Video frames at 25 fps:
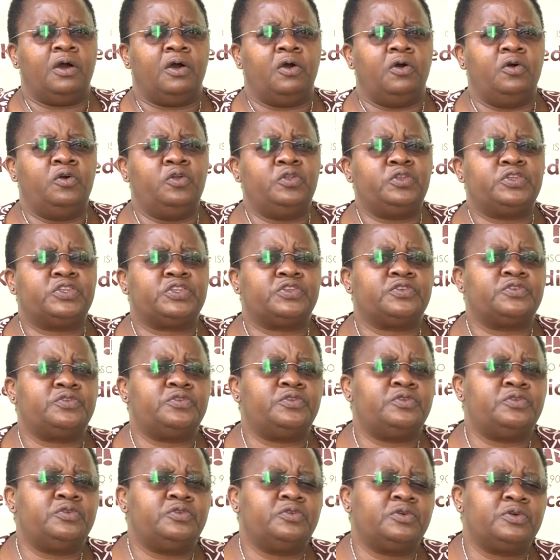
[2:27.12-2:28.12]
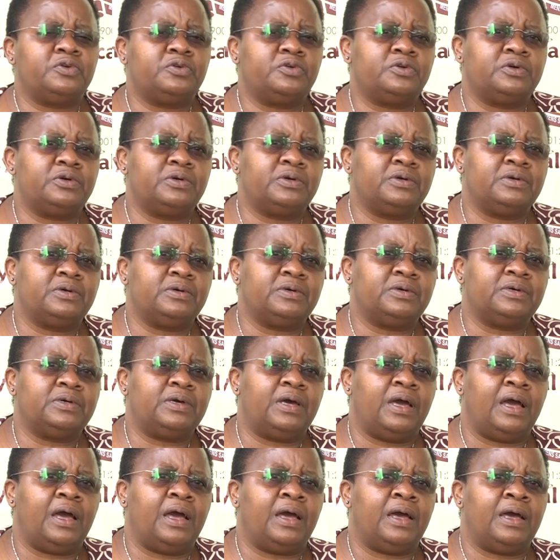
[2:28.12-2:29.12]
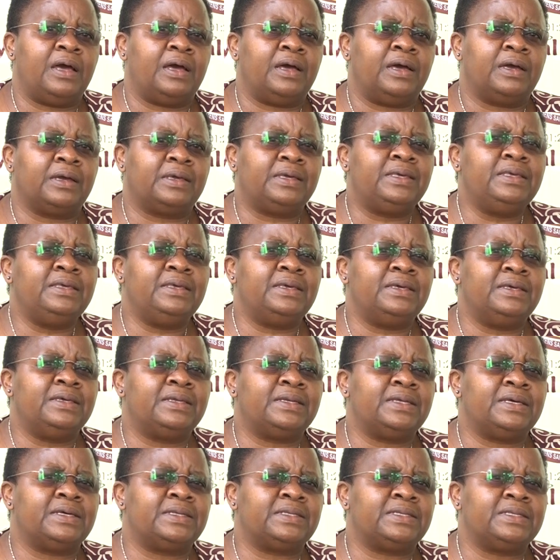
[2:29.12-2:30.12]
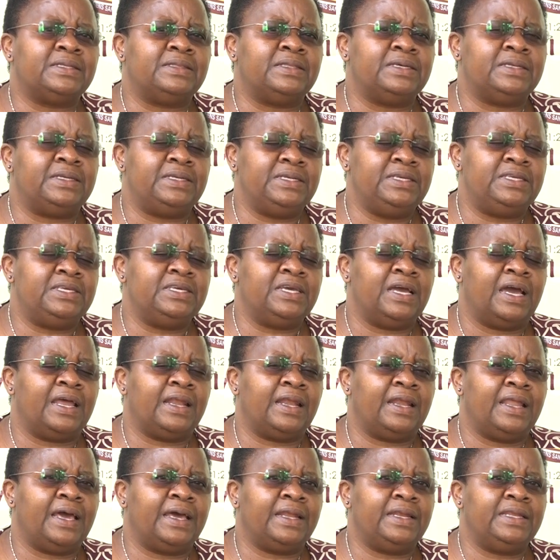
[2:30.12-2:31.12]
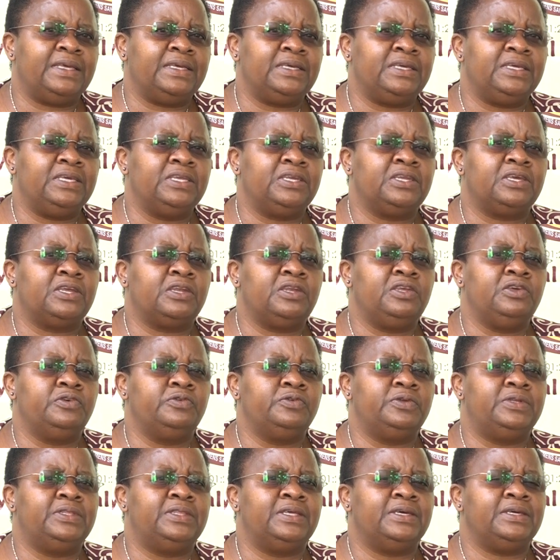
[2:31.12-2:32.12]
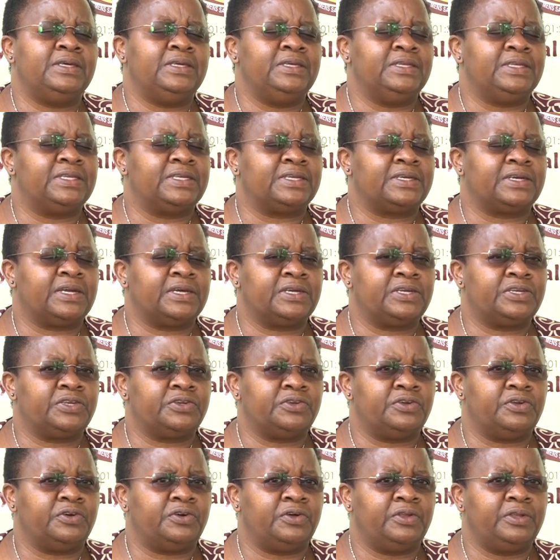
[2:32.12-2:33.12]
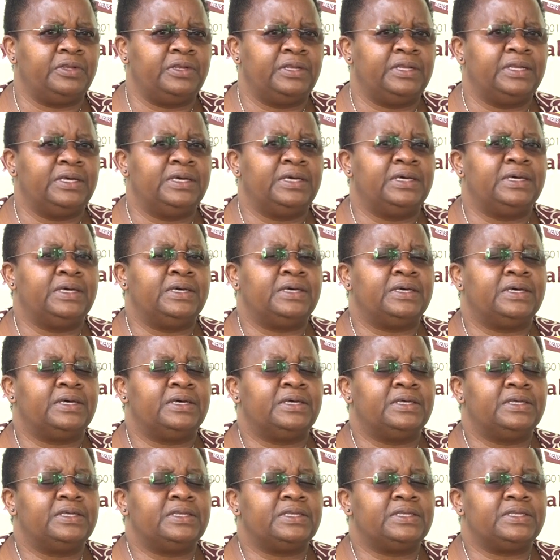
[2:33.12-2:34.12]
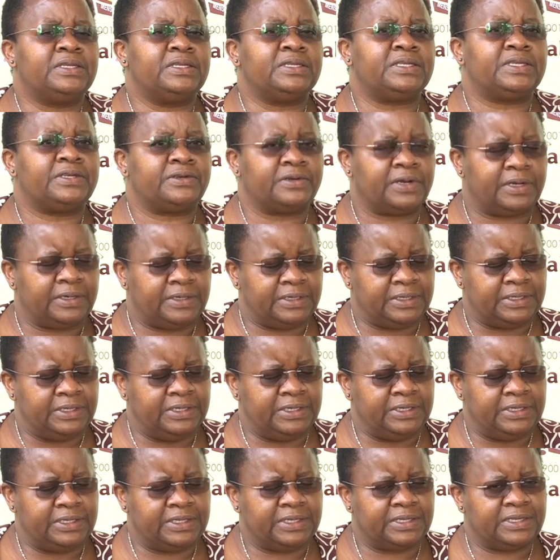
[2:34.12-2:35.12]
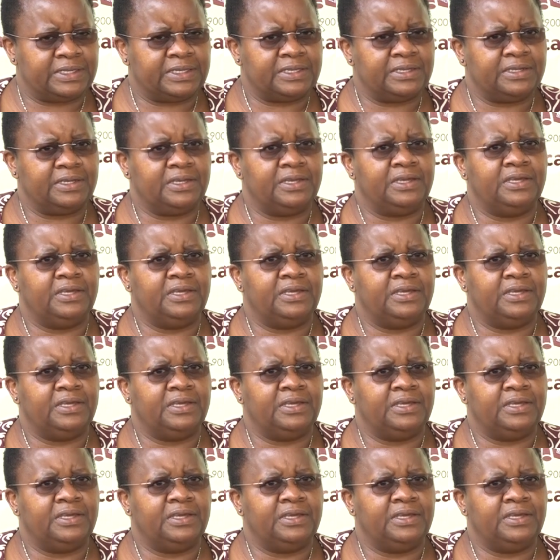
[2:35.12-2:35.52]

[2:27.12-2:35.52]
Also, key areas in the teaching and learning include the instructional strategies.